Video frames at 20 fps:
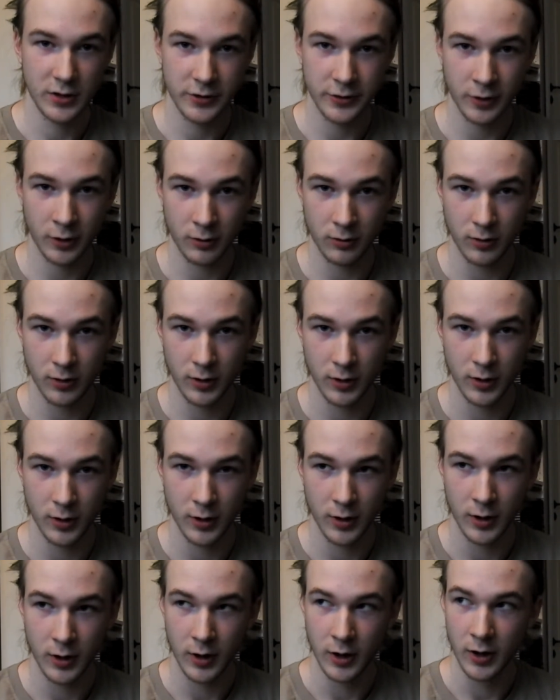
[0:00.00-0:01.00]
So,
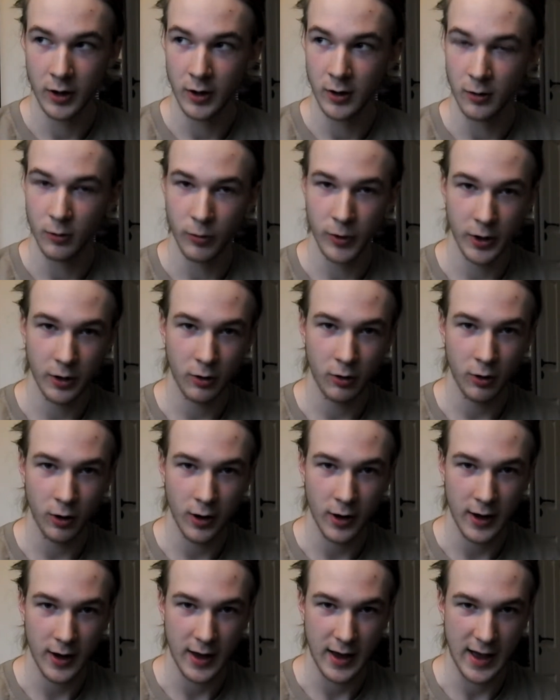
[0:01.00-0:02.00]
we
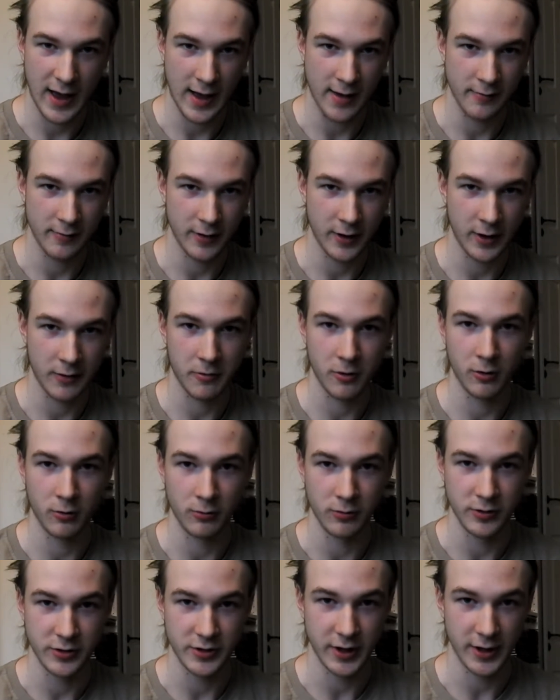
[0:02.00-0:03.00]
all have our
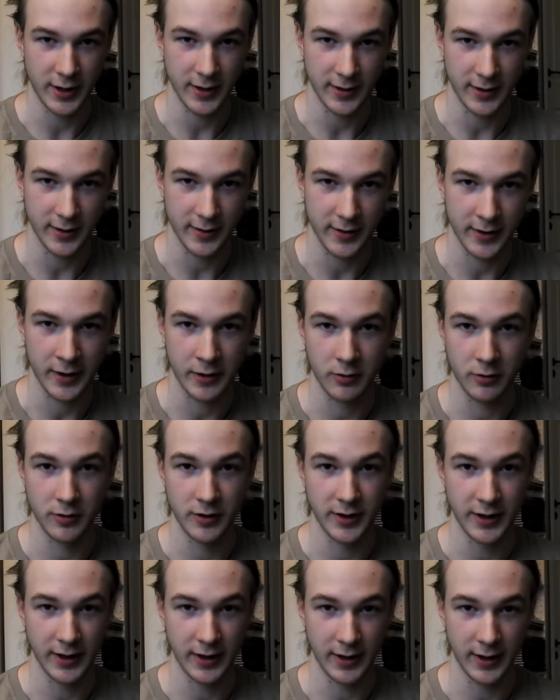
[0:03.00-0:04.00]
own genetics, our
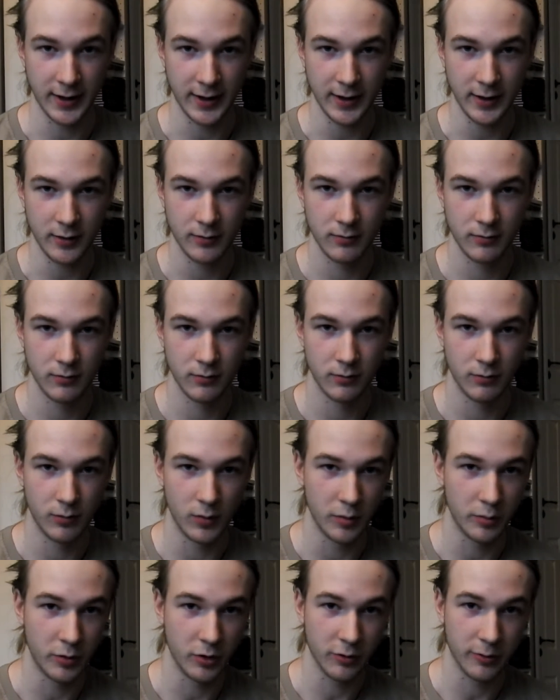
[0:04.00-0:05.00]
DNA.
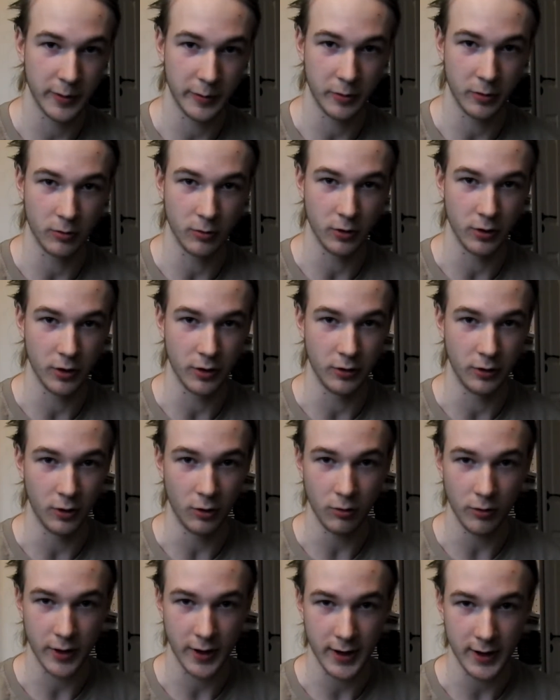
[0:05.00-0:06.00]
Most people would
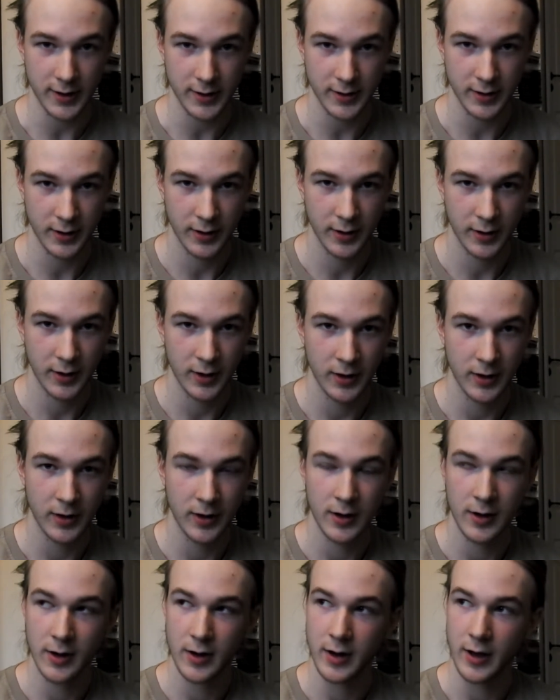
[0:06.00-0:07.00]
know that.
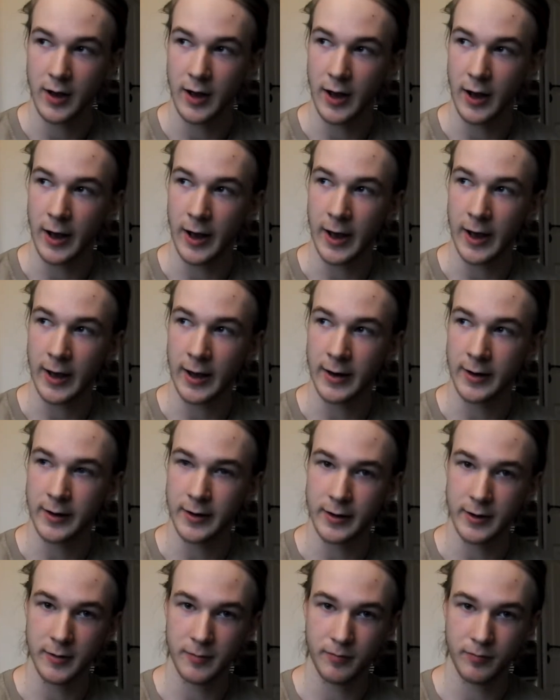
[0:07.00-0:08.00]

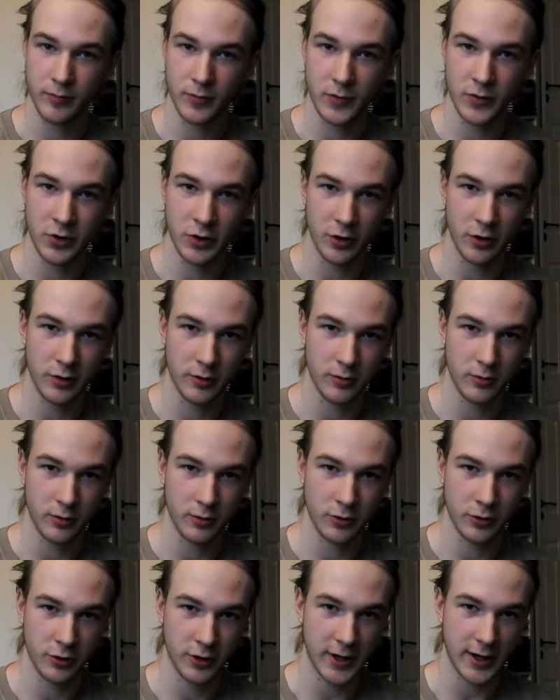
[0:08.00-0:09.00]
And
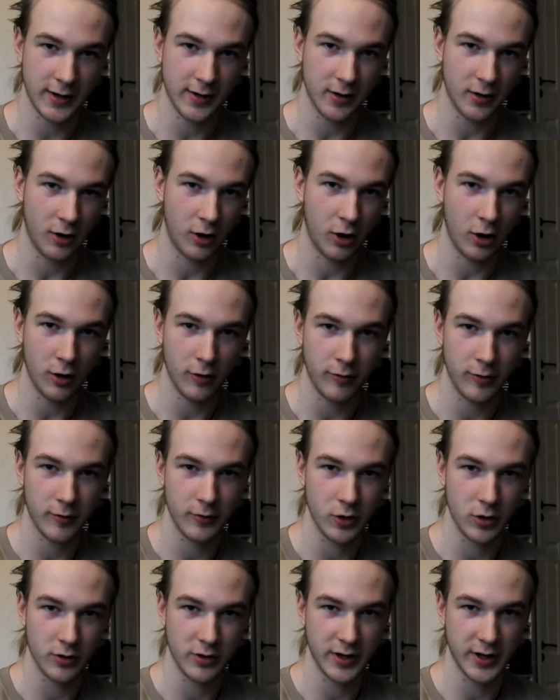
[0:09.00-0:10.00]
you get half
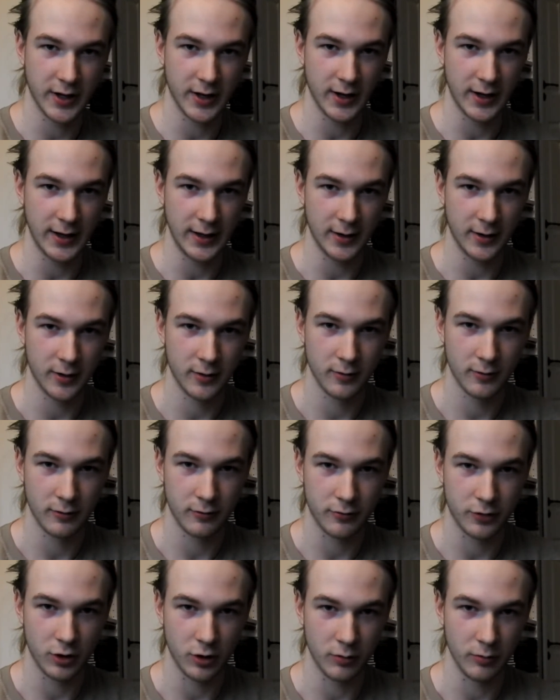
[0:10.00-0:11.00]
of your DNA
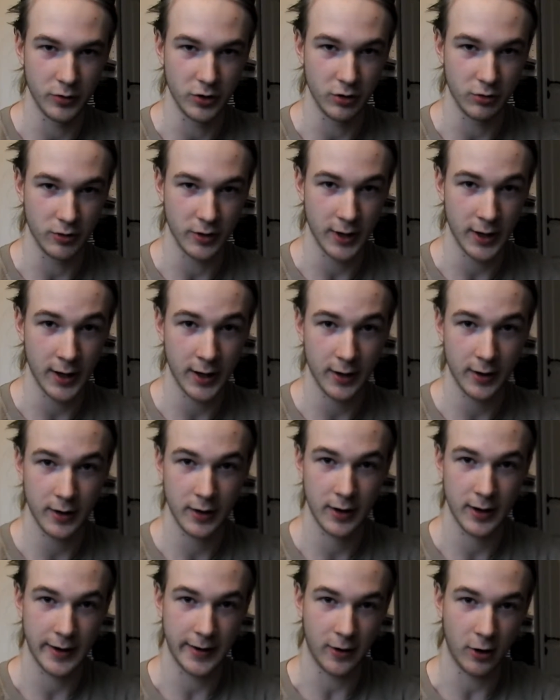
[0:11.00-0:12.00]
from your dad
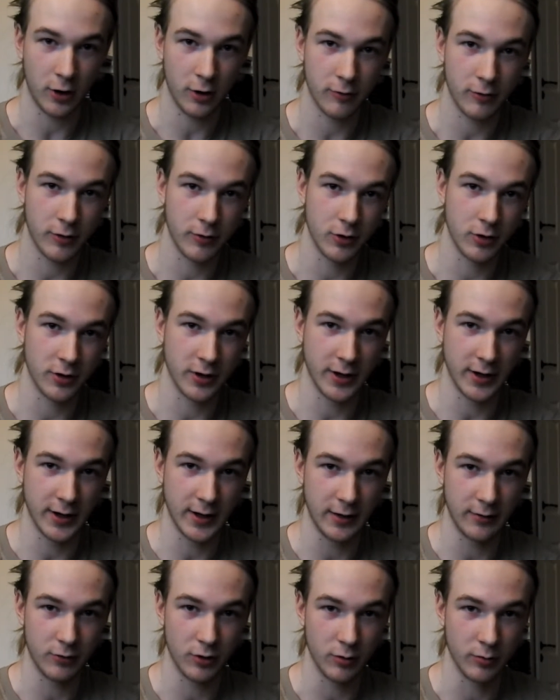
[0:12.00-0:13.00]
and half of your
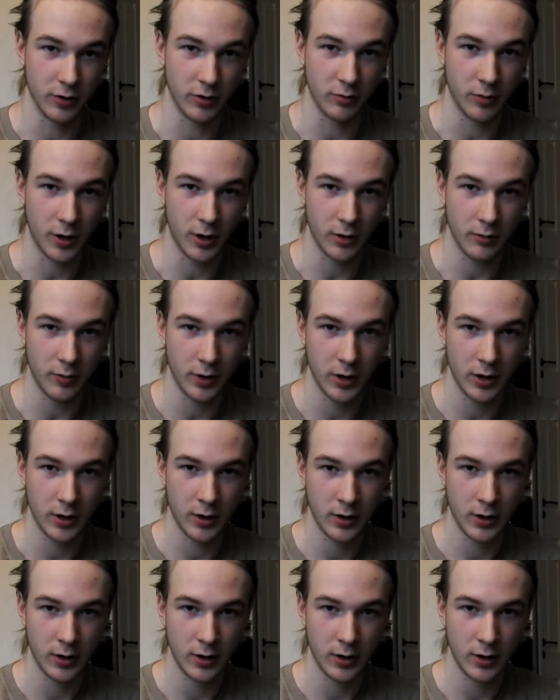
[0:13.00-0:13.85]
DNA from your mom.